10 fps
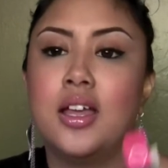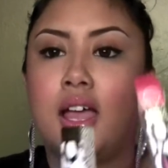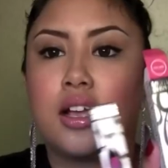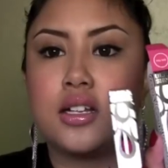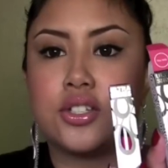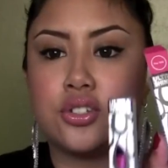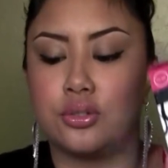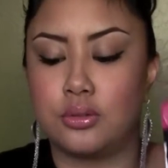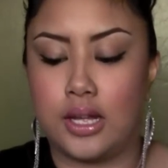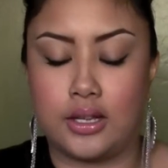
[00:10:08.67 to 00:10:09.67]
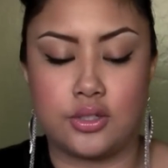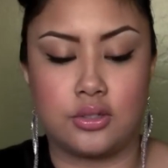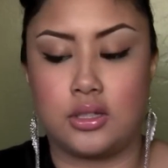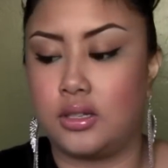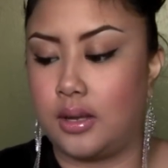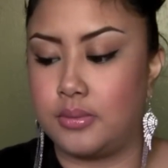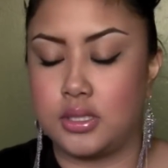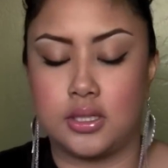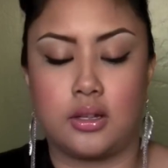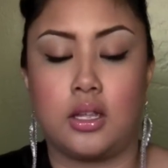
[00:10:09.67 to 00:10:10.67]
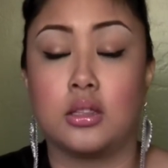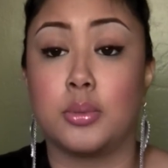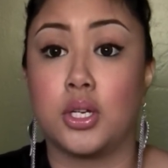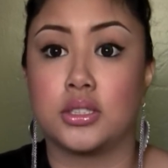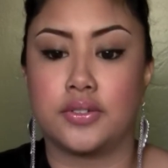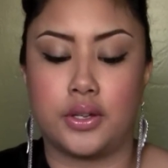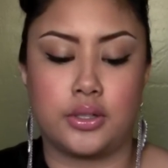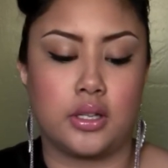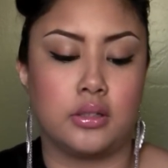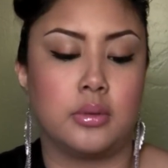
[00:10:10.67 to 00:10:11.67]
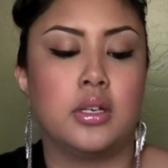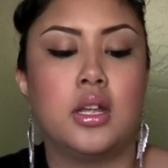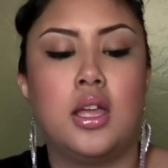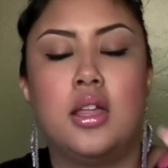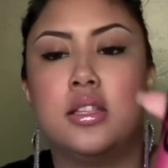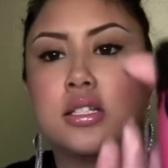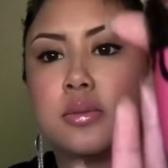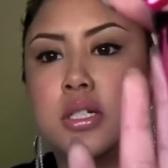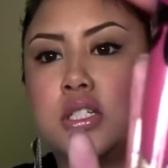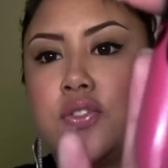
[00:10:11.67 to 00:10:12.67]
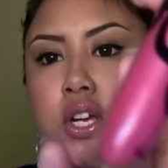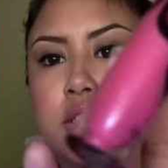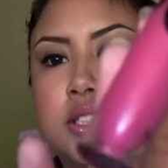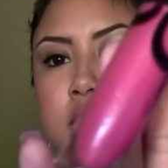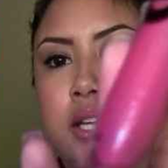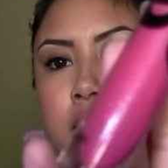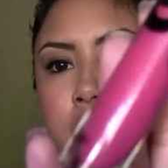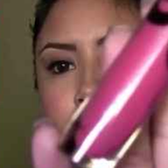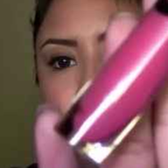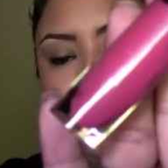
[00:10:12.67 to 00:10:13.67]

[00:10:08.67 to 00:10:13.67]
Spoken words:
I got two, actually. I'm just looking in the box. I found another one. This one is Foxy Lady.